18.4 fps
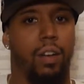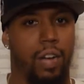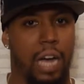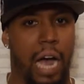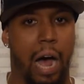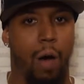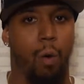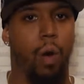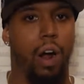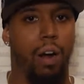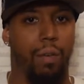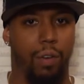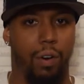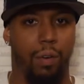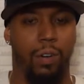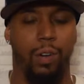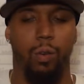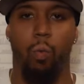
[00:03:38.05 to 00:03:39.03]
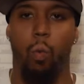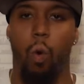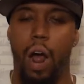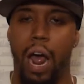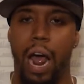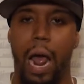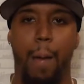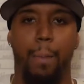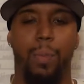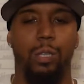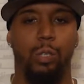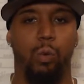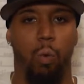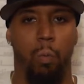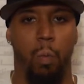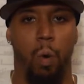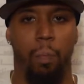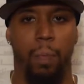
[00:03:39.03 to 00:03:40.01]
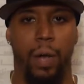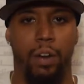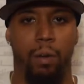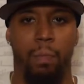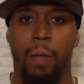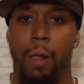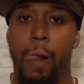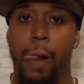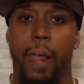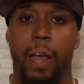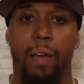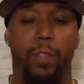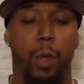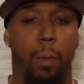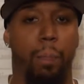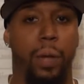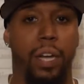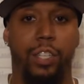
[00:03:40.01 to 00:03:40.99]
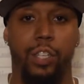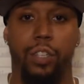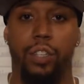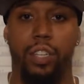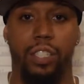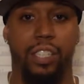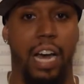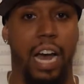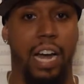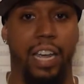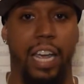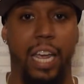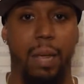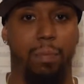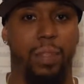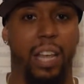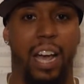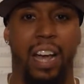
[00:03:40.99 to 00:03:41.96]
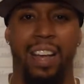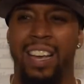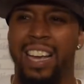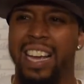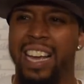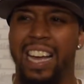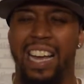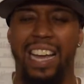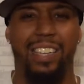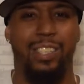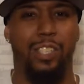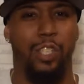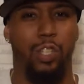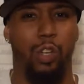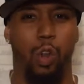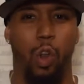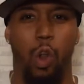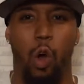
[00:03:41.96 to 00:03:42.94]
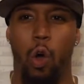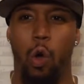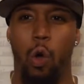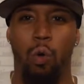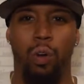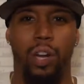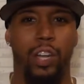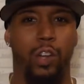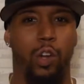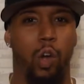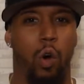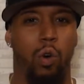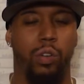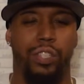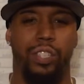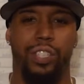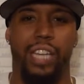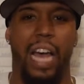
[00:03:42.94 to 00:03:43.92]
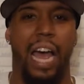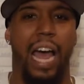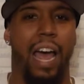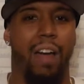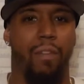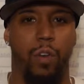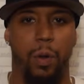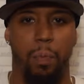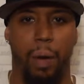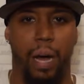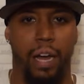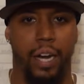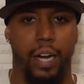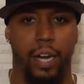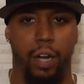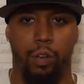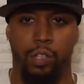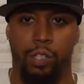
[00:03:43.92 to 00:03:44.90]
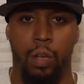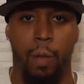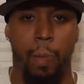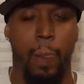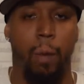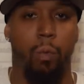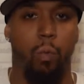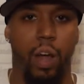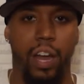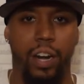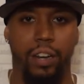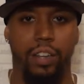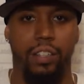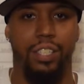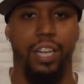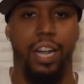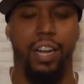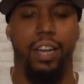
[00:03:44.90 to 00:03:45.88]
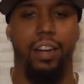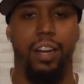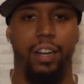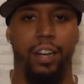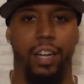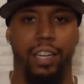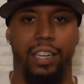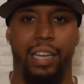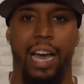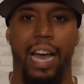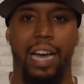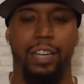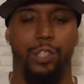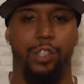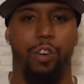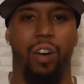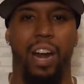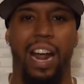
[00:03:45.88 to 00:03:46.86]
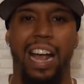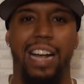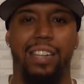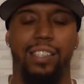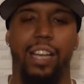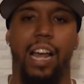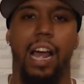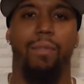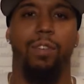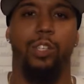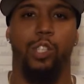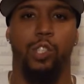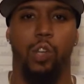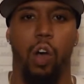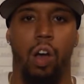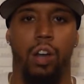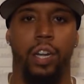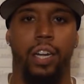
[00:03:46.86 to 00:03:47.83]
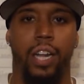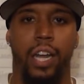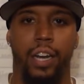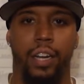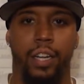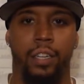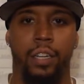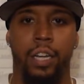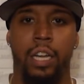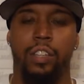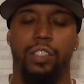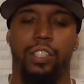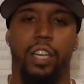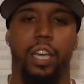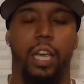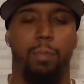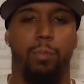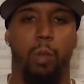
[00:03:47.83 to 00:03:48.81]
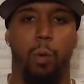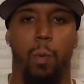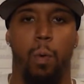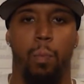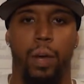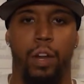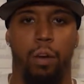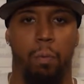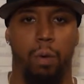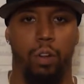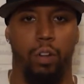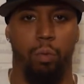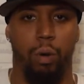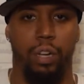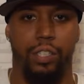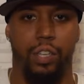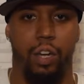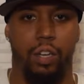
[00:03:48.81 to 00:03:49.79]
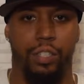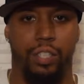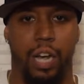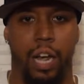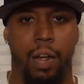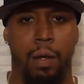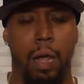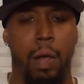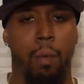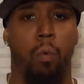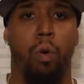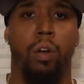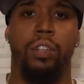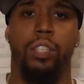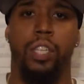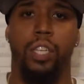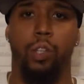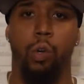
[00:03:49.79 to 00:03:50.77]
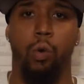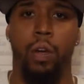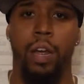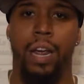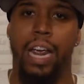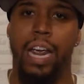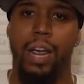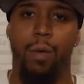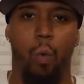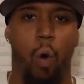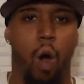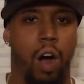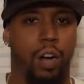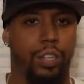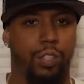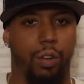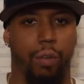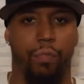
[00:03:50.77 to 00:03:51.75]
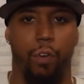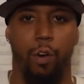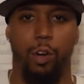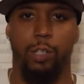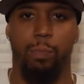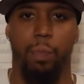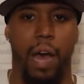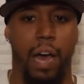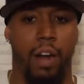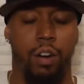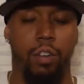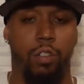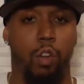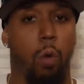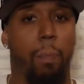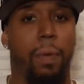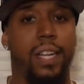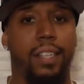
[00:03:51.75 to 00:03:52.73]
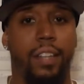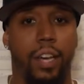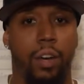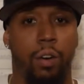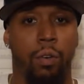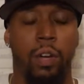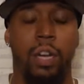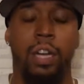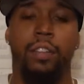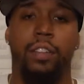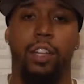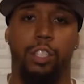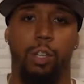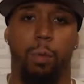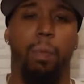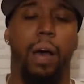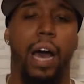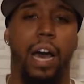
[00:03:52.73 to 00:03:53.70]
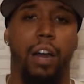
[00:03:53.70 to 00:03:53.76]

However, what happens with momentum? If the pitcher does not keep that, it slowly goes into everybody else. Right in the second inning, Cashner had to have a solid inning to keep the momentum on the Red Sox side. What does he do? He walks the first batter. No big deal. There's a